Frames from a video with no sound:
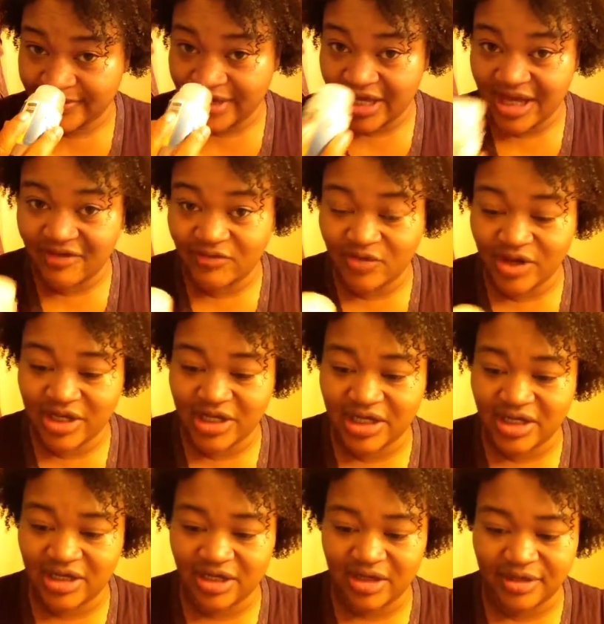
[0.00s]
They have one
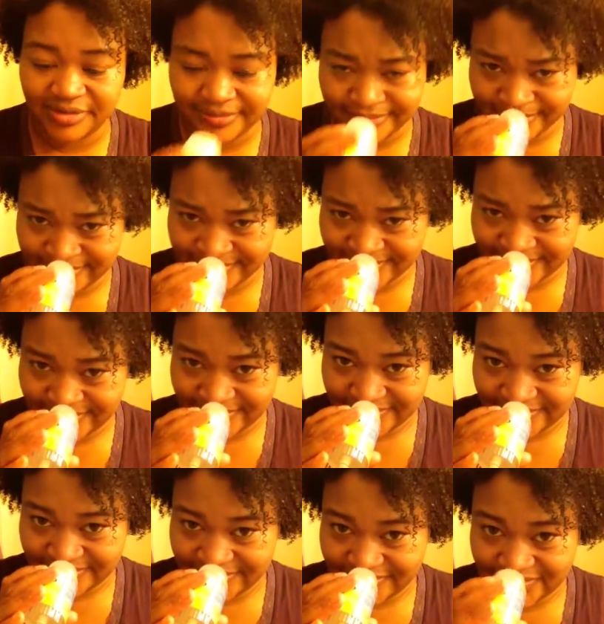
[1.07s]
in a, I
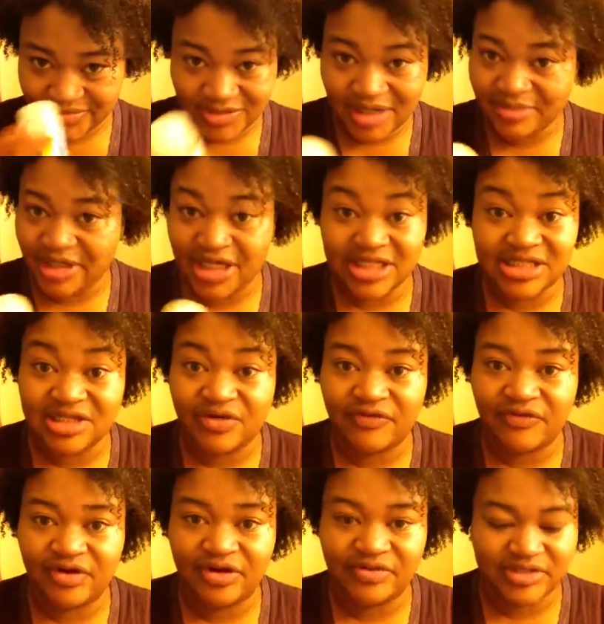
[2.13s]
mean, it has no
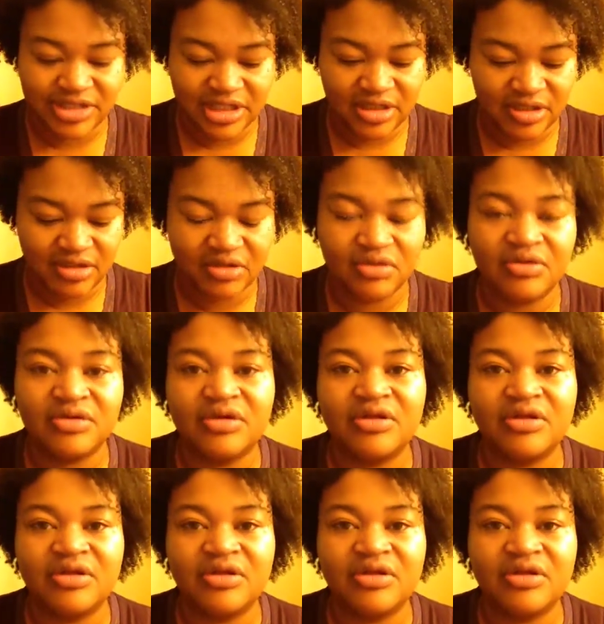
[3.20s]
fragrance at all.